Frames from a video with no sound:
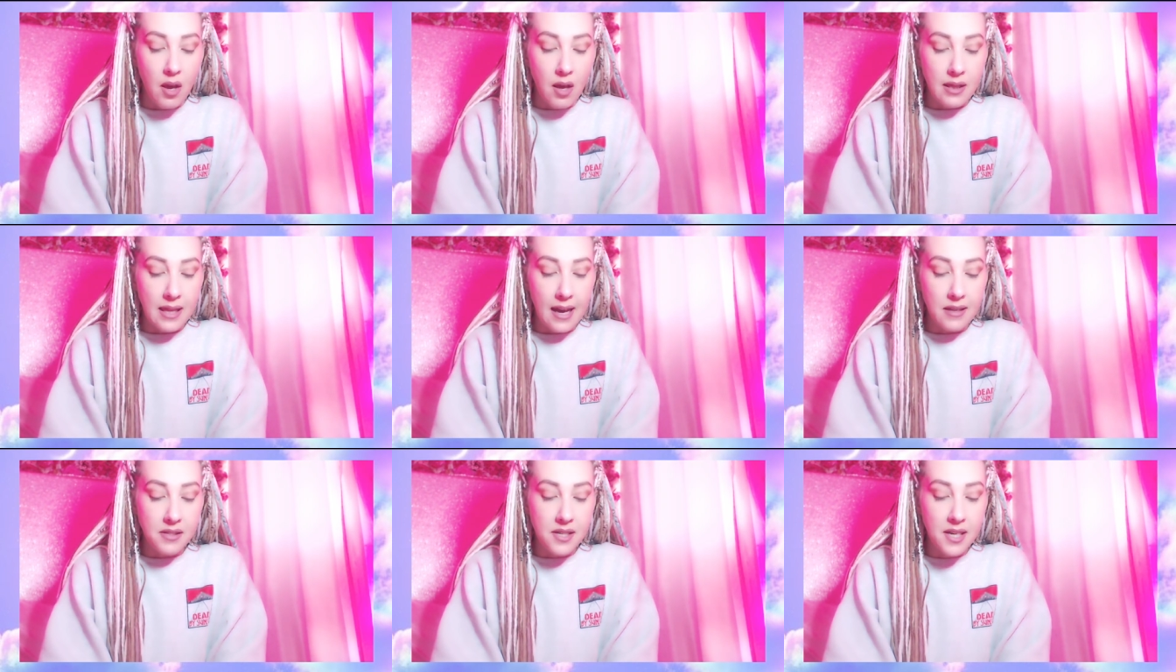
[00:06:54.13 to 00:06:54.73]

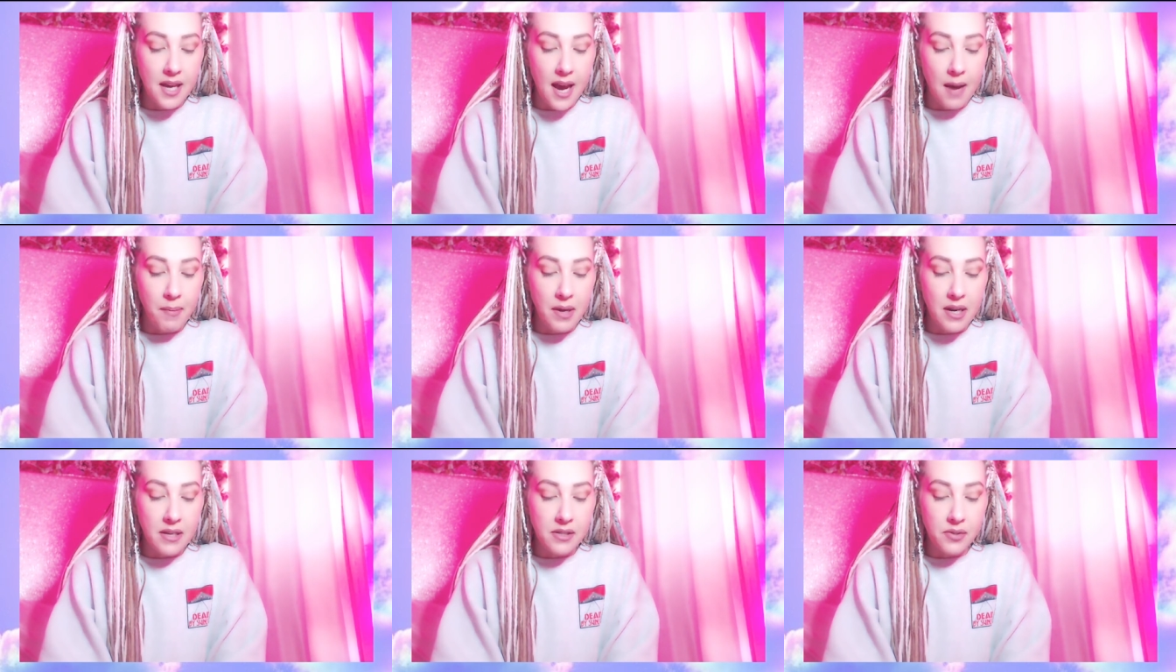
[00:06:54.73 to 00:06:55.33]
Lasting
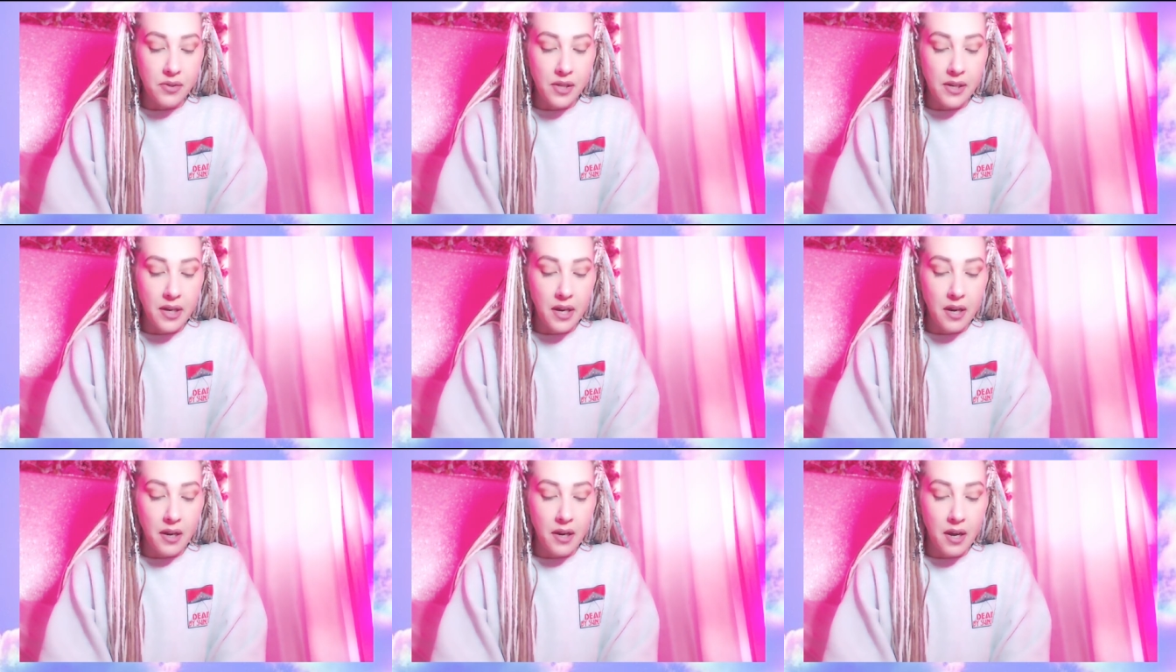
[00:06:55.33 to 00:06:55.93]
happiness only
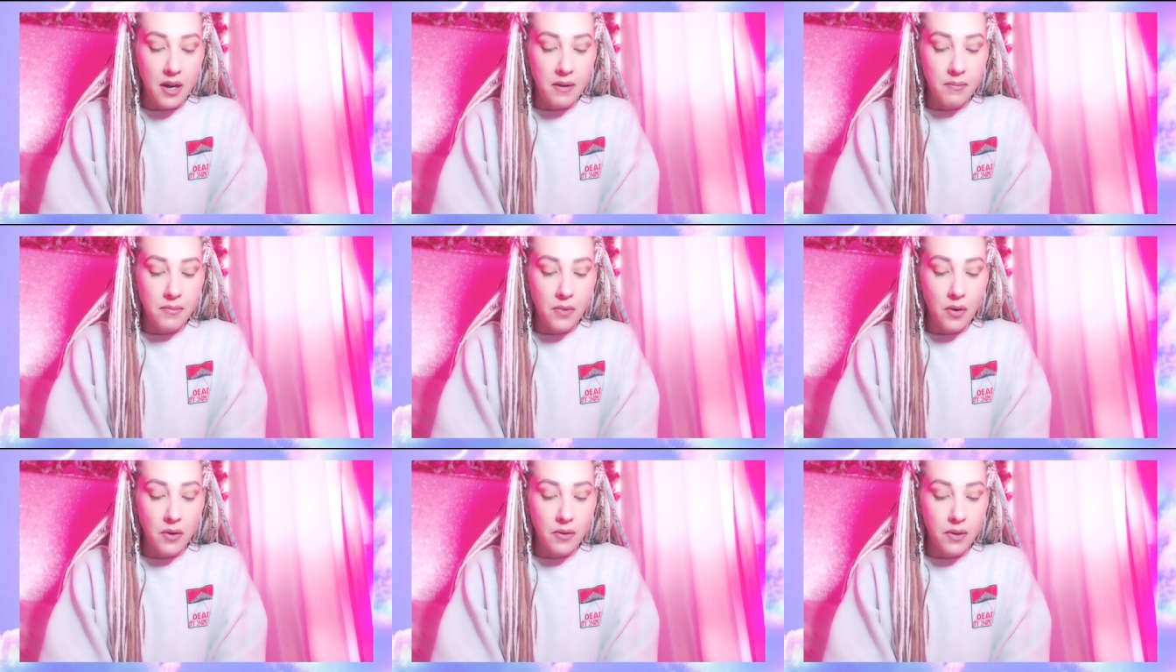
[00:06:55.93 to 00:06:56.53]
come
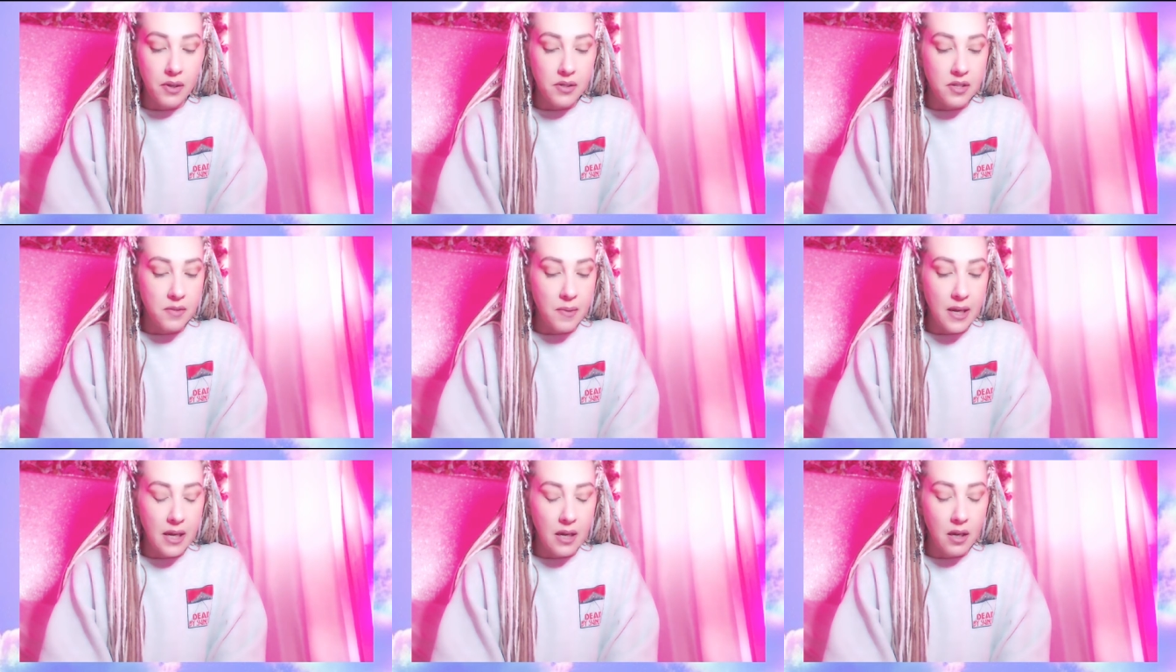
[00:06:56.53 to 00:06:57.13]
excuse
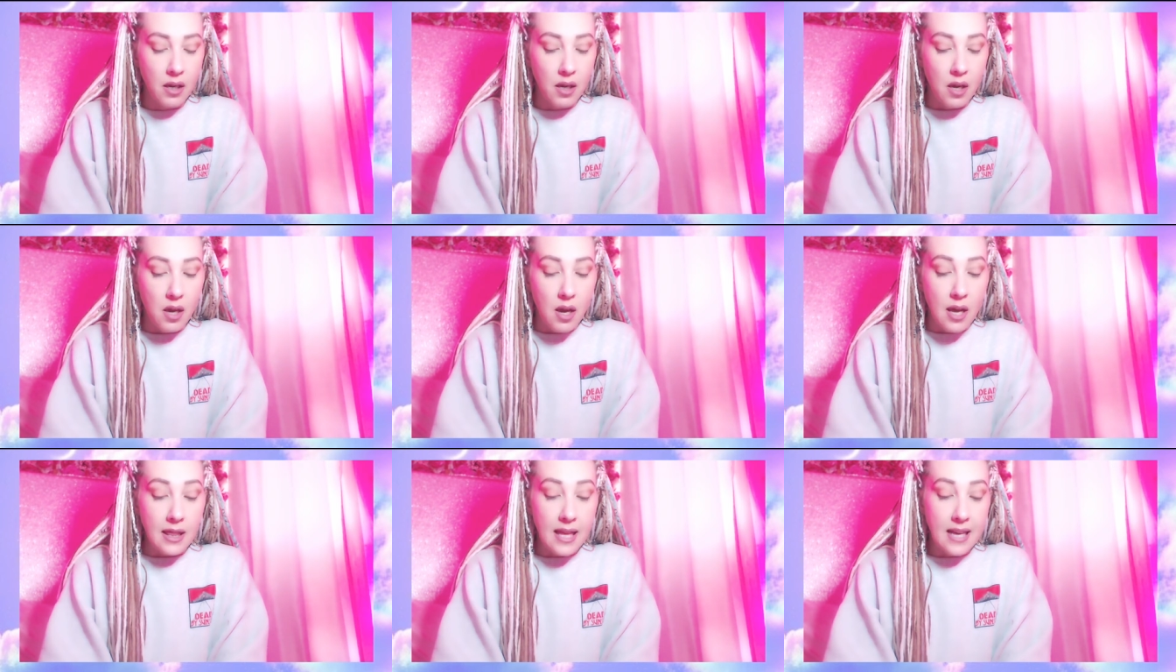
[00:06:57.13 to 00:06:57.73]
me.
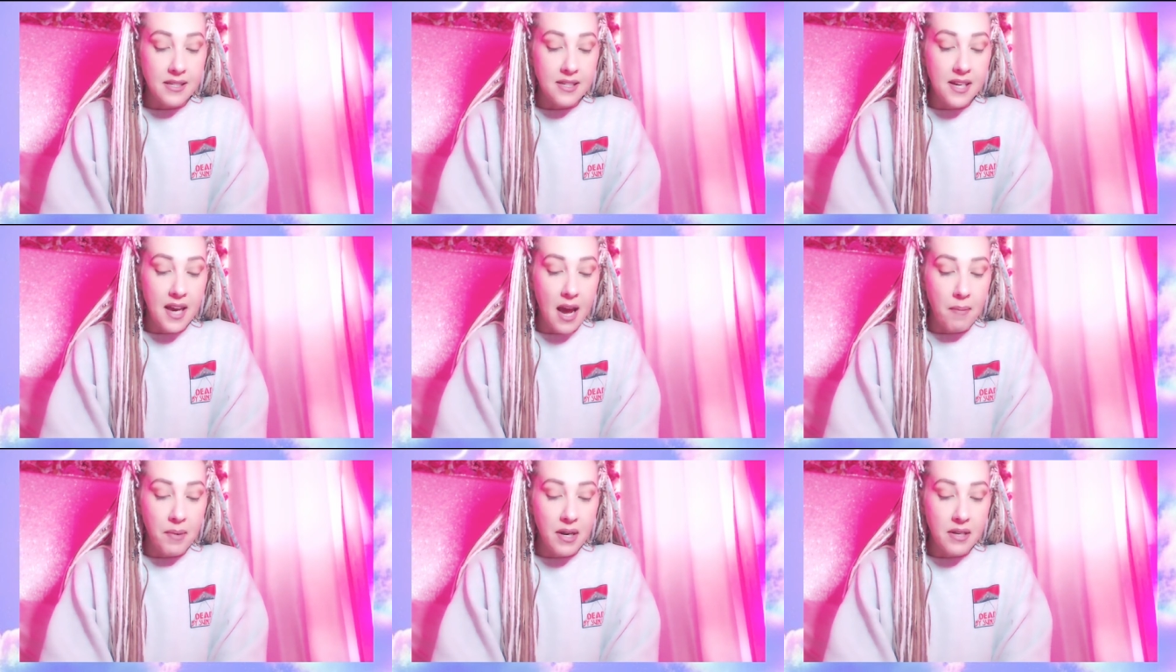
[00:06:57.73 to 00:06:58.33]
Lasting
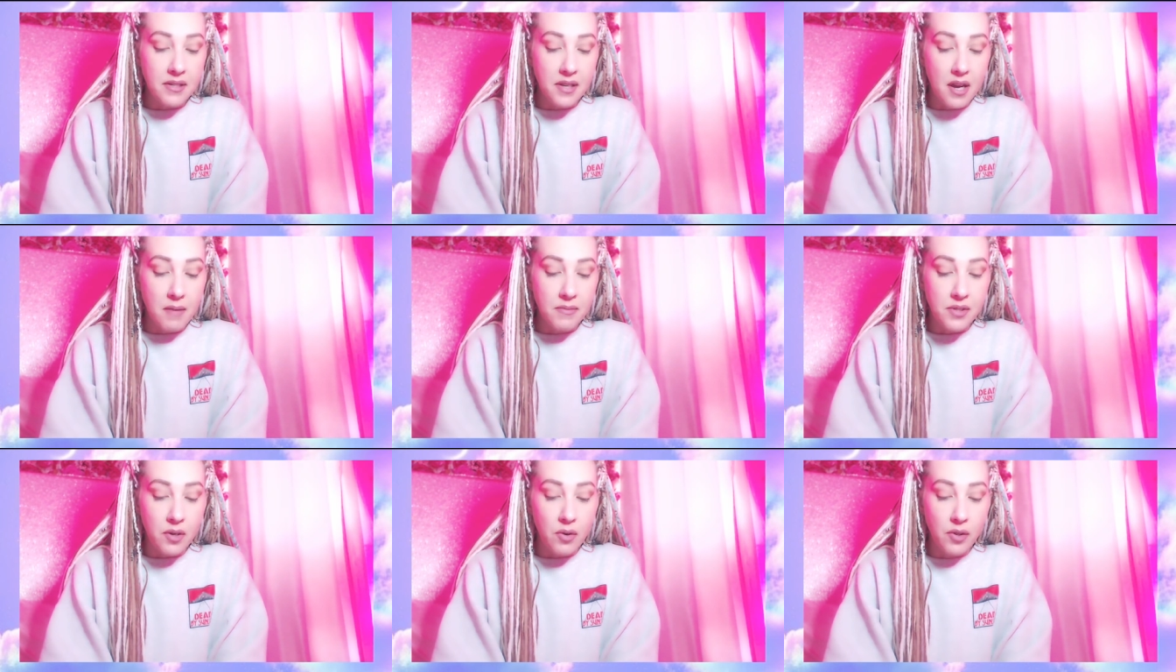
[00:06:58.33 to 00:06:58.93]
happiness
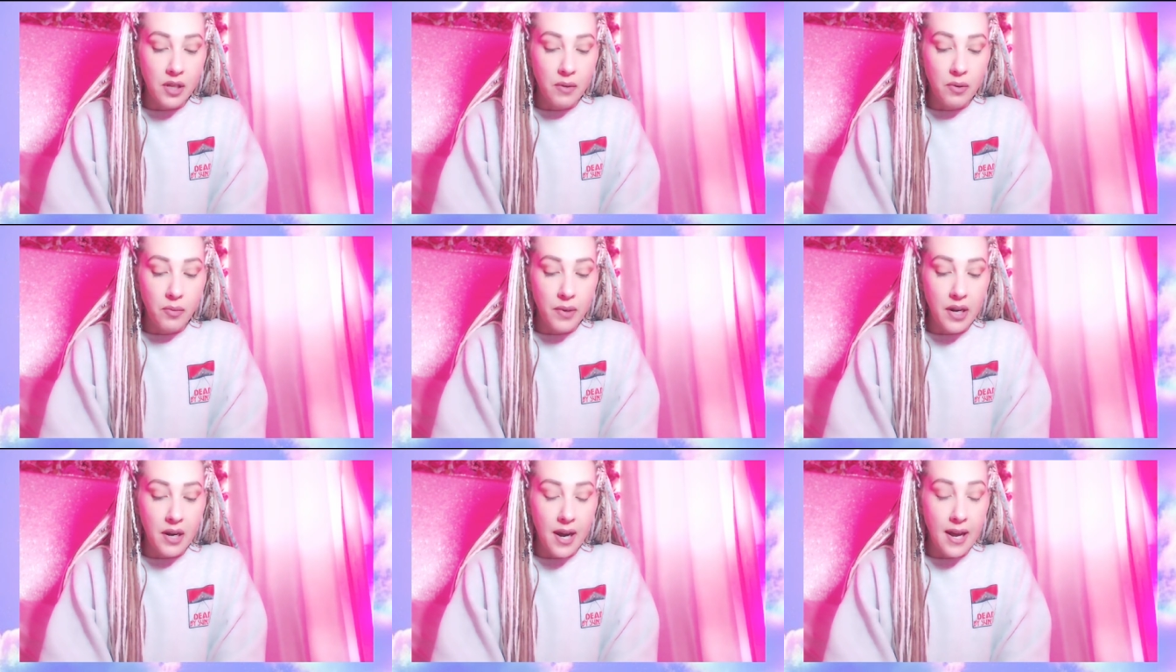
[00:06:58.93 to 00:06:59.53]
comes only when
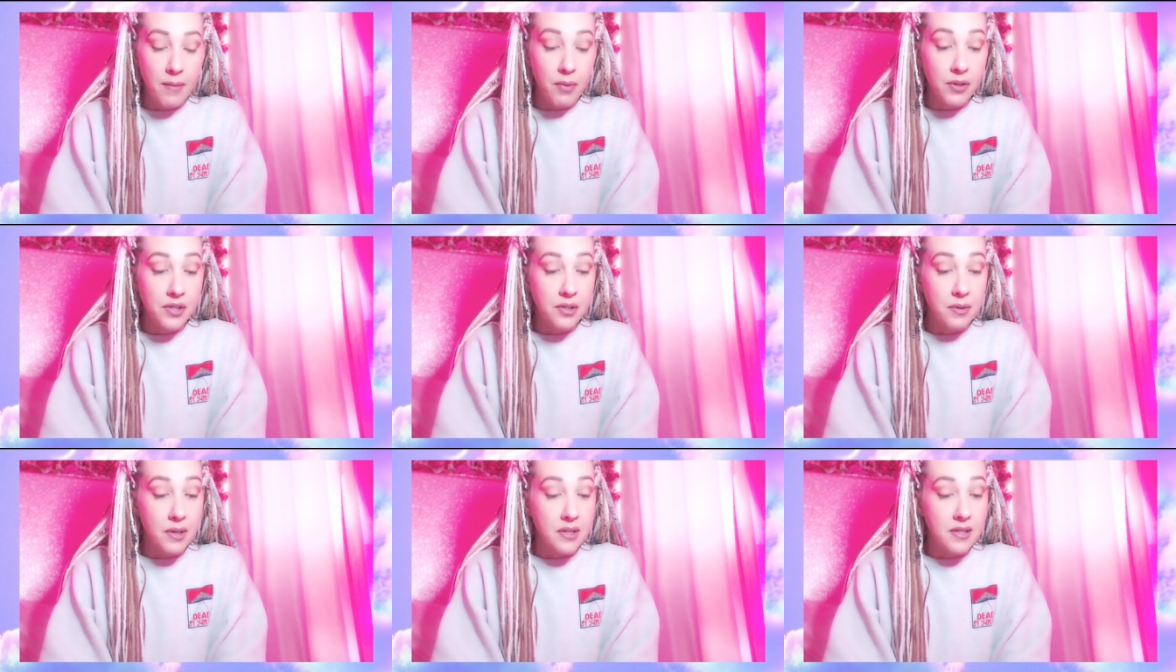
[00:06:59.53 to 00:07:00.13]
we are able
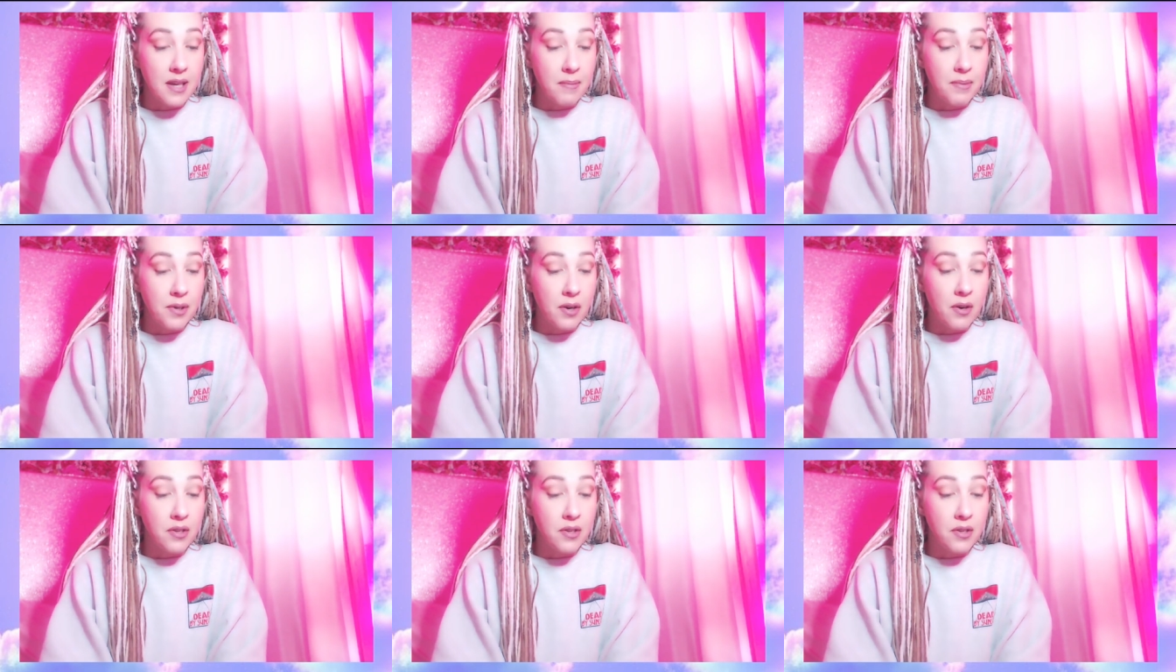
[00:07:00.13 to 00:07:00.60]
to accept all